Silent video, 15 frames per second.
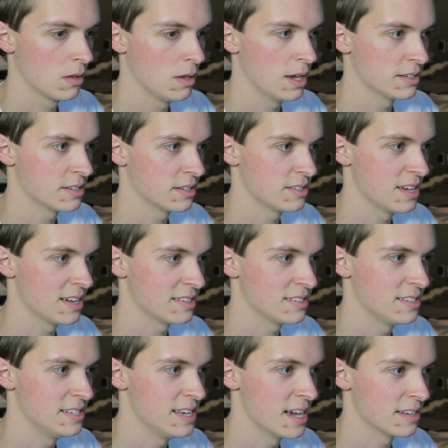
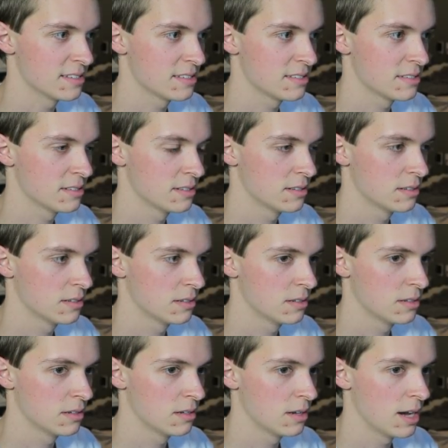Yes.
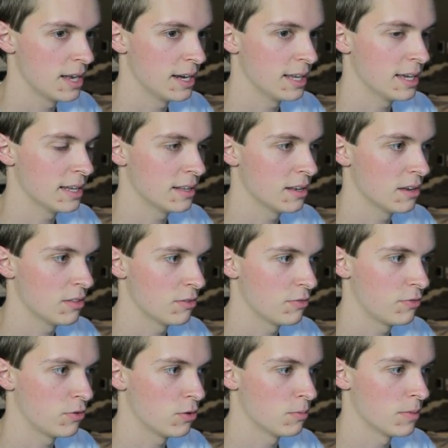I didn't get the
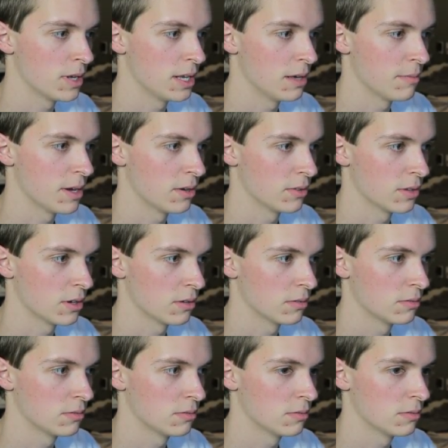full money amount, though.
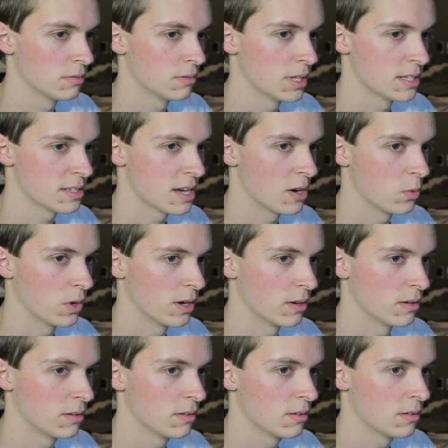That's kind of weird.